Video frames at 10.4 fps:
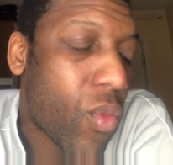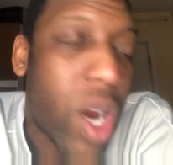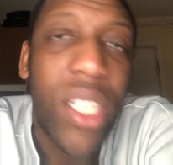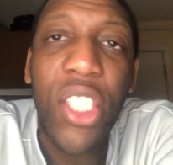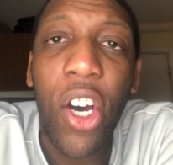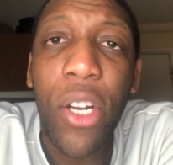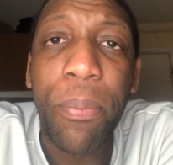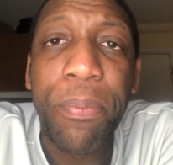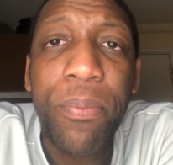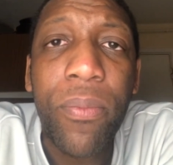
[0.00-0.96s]

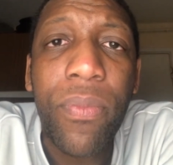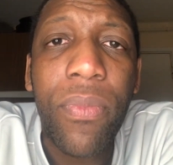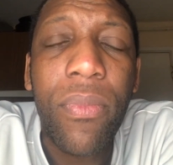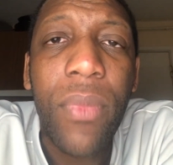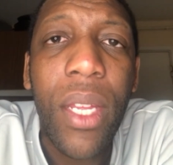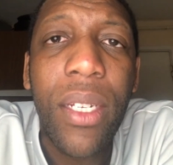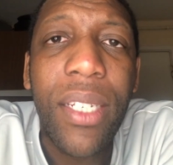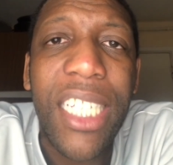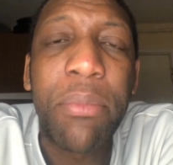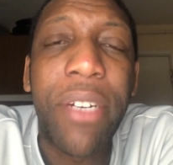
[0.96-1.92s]
Tottenham.
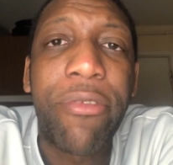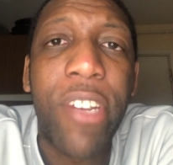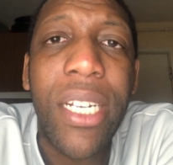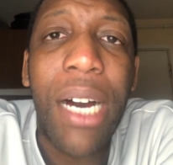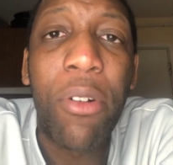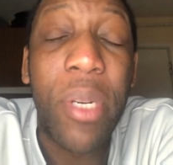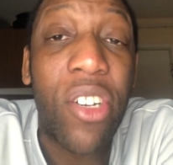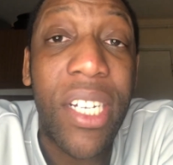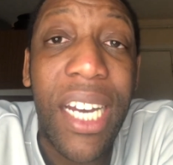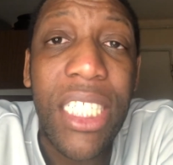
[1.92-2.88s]
That's my 3 that I would be
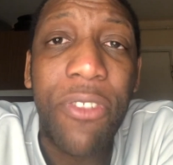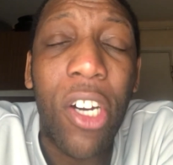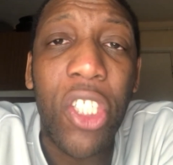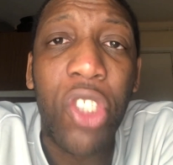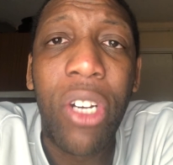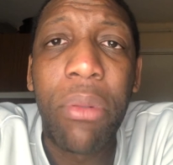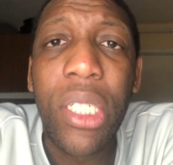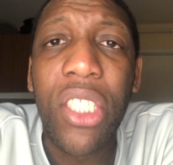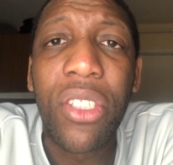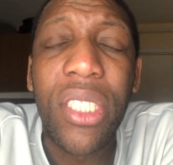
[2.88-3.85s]
looking at as far as the treble
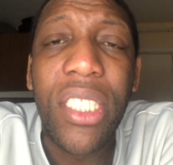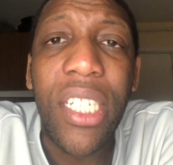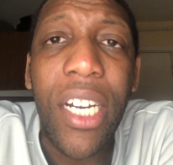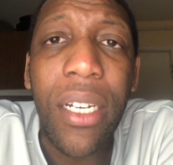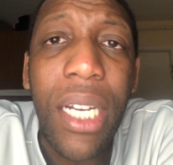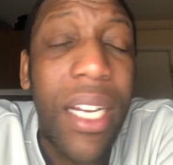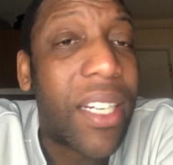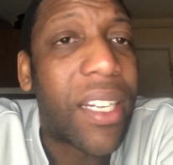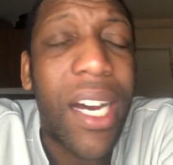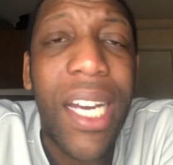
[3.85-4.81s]
is concerned.
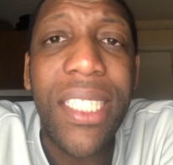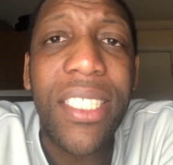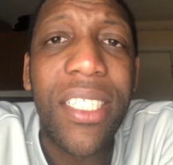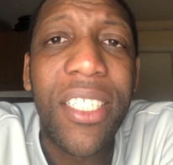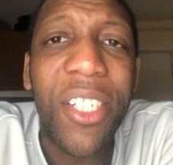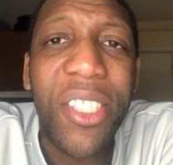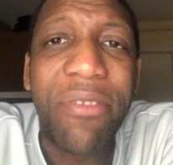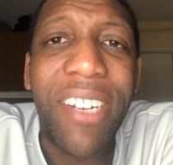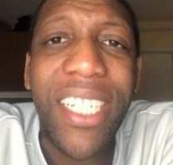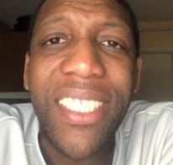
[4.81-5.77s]
Guys, Dr.
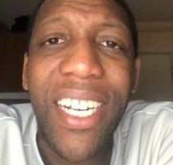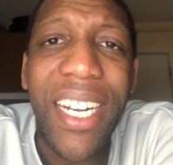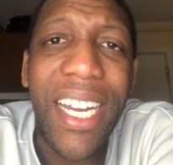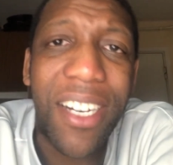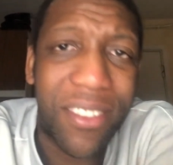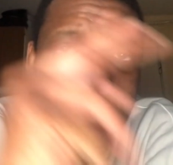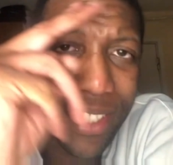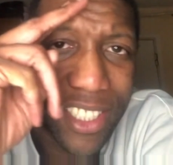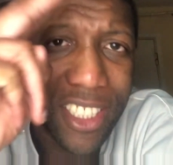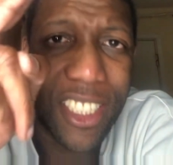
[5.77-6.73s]
Frank signing out.
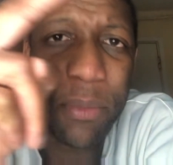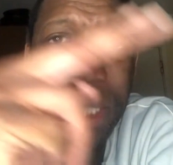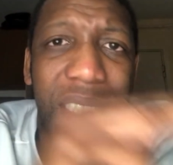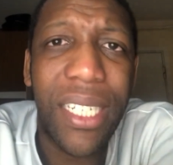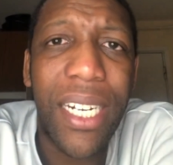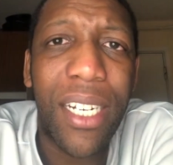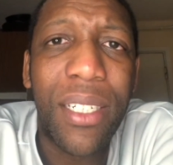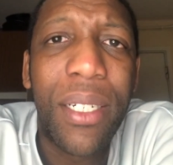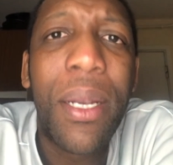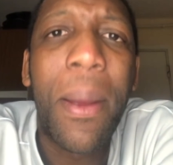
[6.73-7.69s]
Speak to you later.
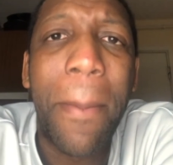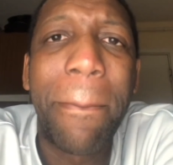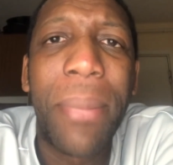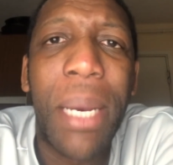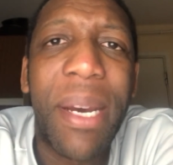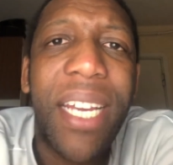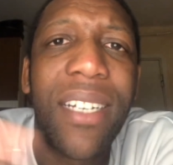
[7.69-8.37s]
Bye-bye.